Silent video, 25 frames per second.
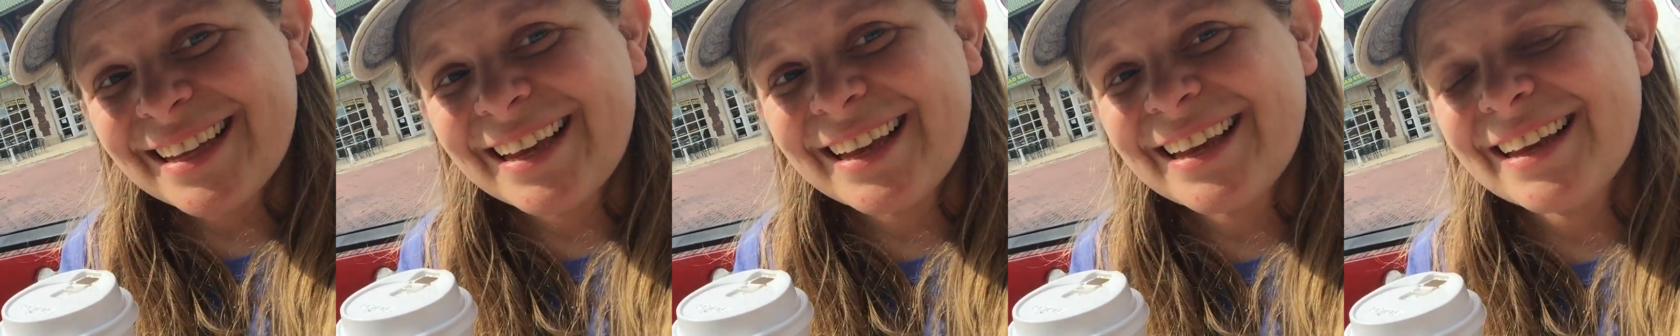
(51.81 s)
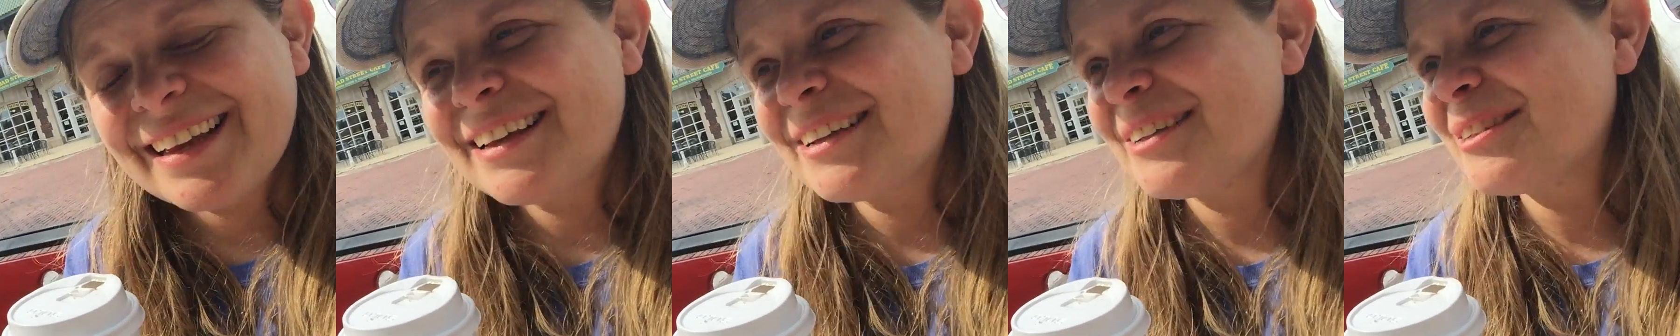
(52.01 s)

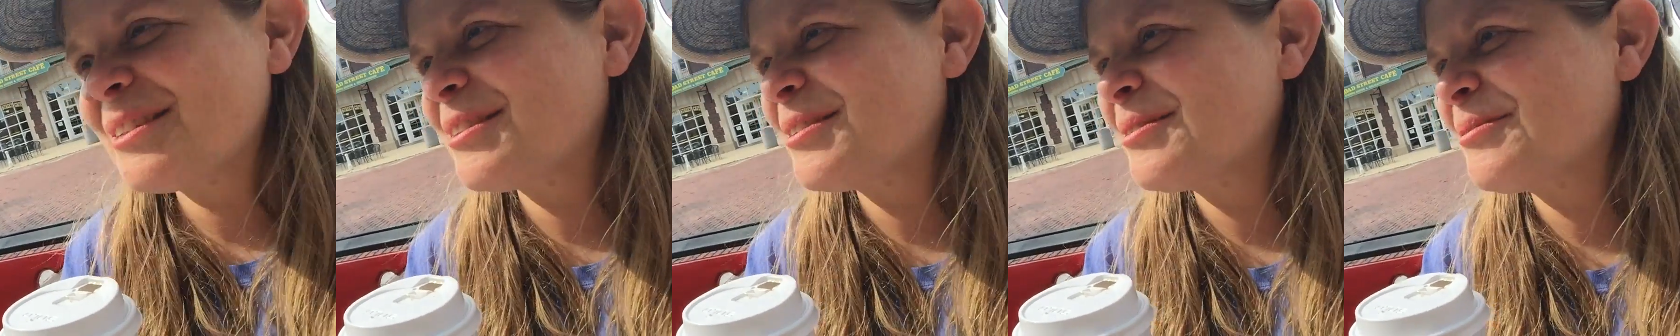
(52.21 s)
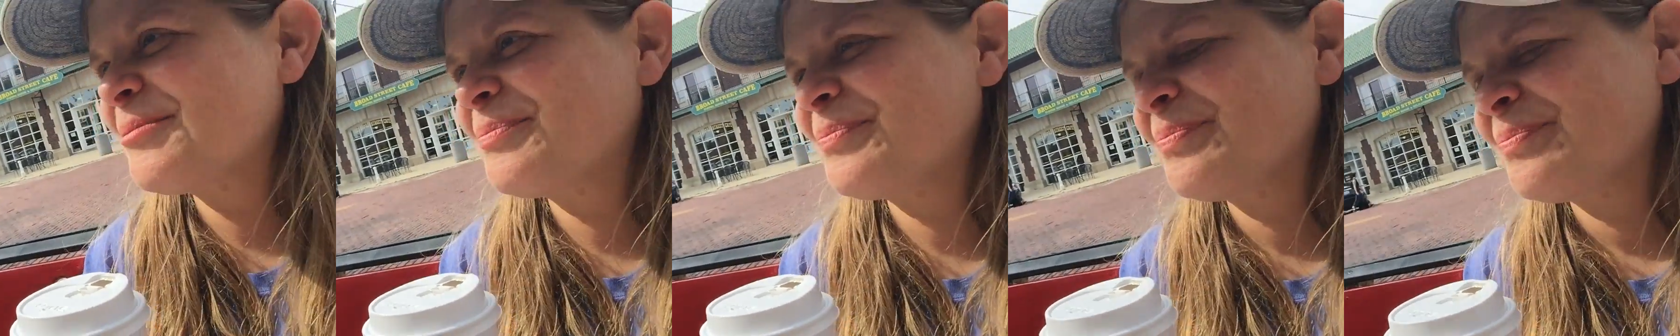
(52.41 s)
And
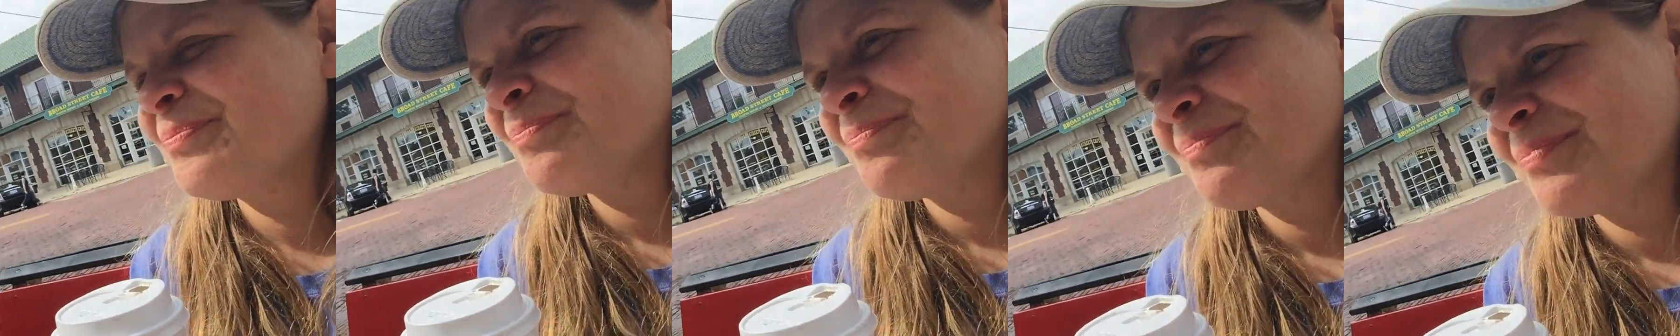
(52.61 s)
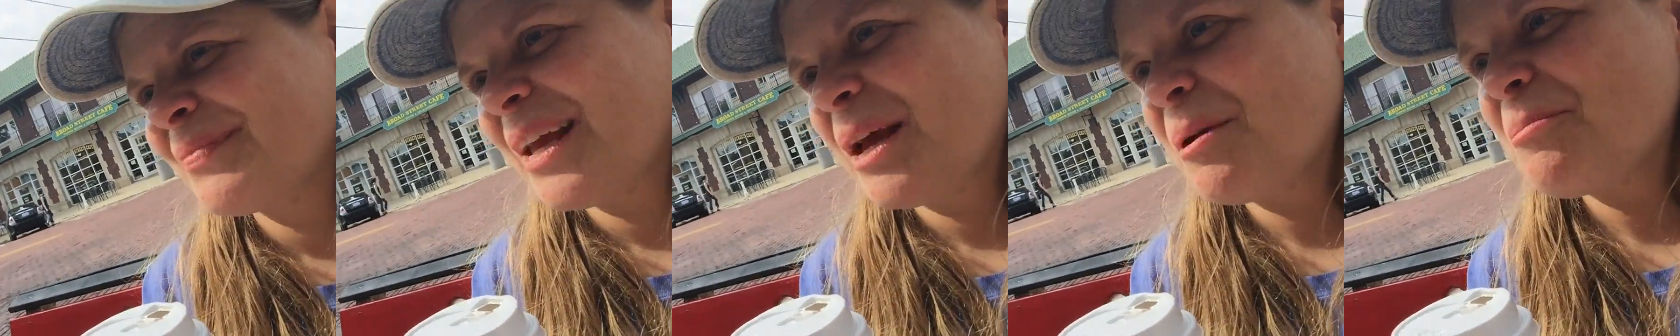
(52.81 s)

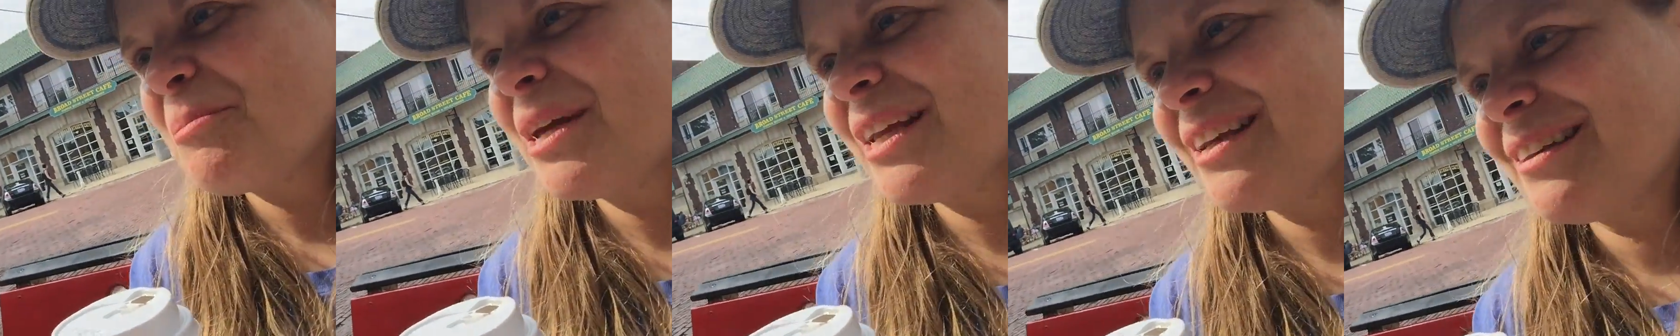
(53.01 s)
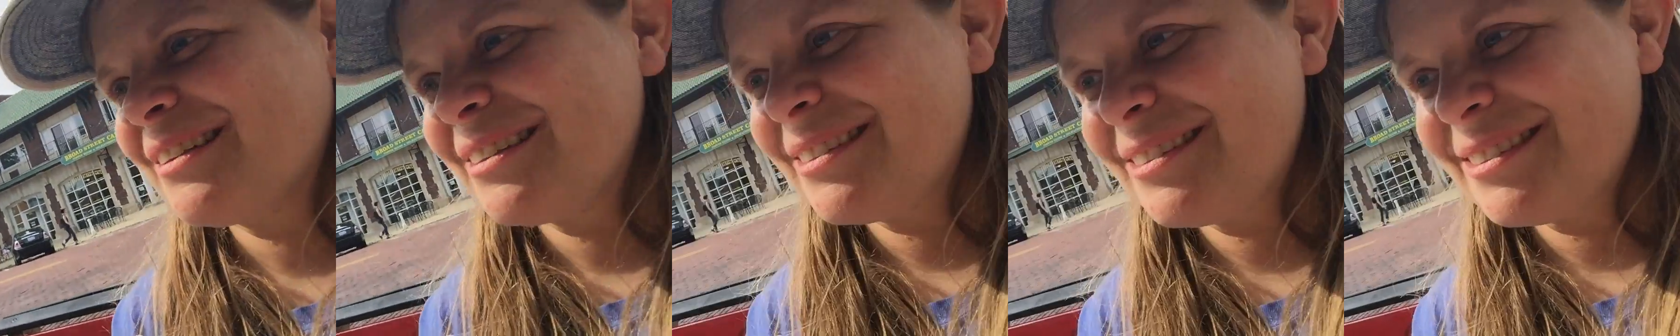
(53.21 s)
I
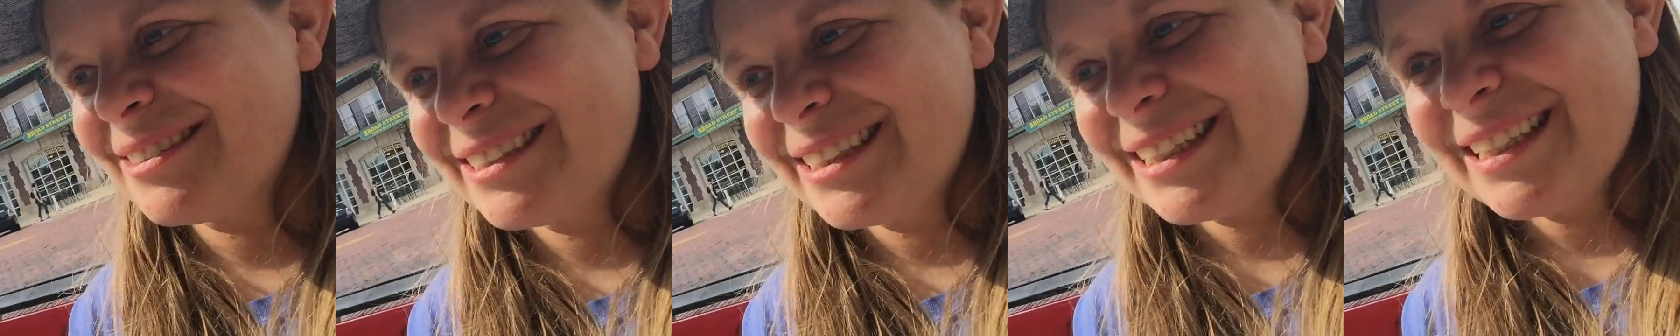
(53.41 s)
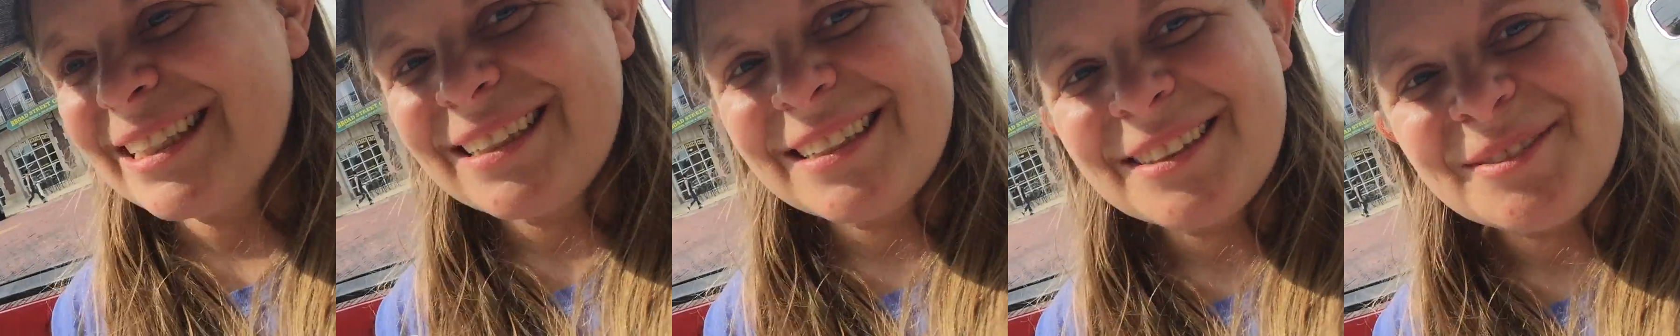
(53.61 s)
made a little
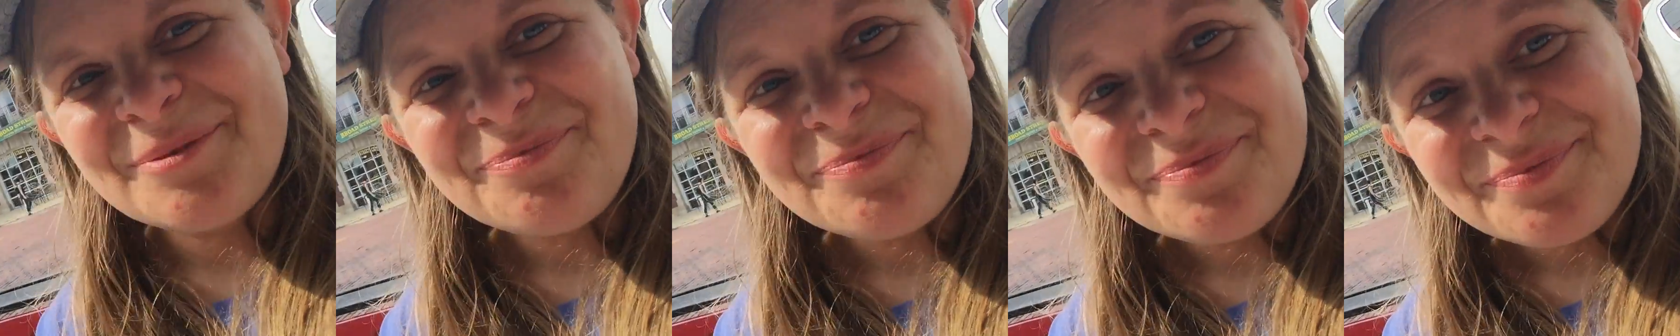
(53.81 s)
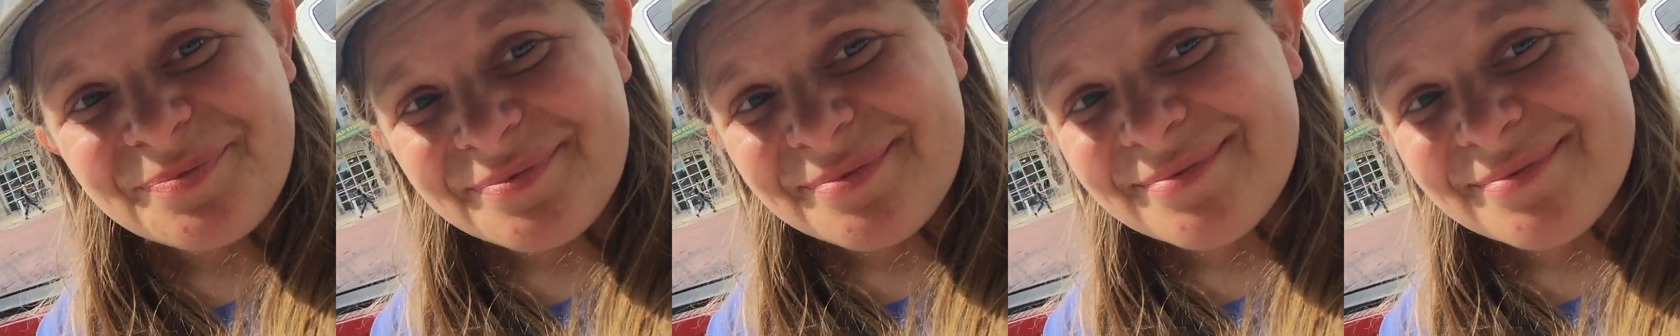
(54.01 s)
zine